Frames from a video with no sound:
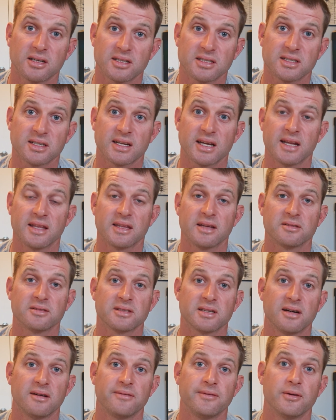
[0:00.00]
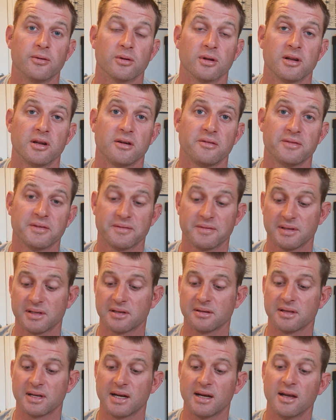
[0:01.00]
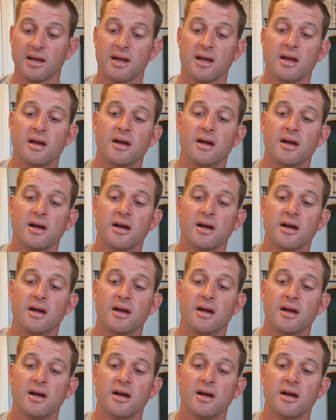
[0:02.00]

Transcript: because again they'll start falling off if you do that.